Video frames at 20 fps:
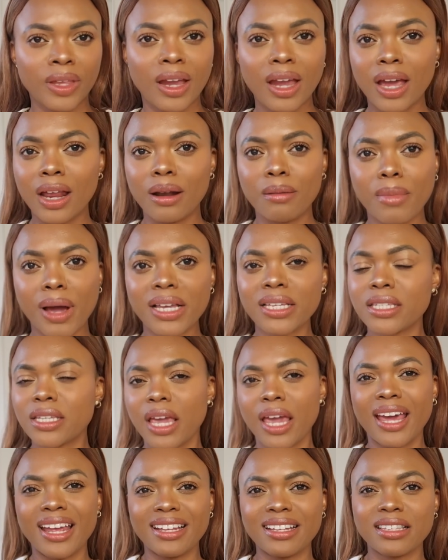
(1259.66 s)
and my
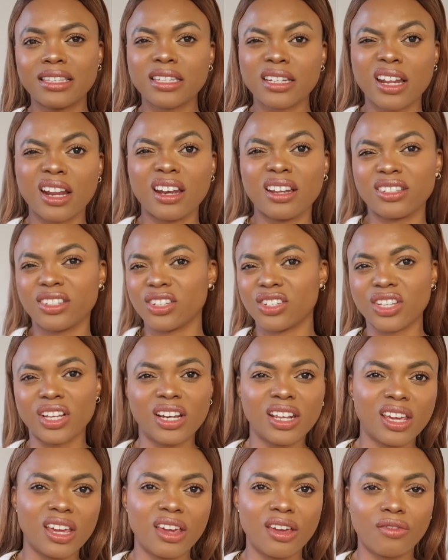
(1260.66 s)
skin didn't
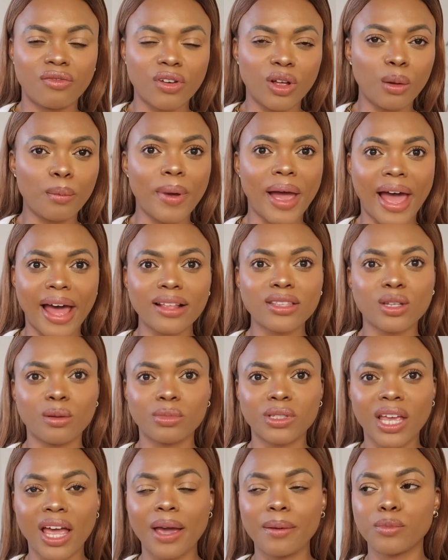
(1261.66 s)
necessarily feel bad.
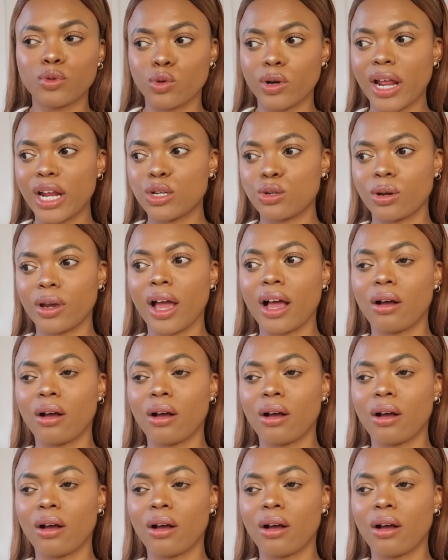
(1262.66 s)
Sometimes when I drink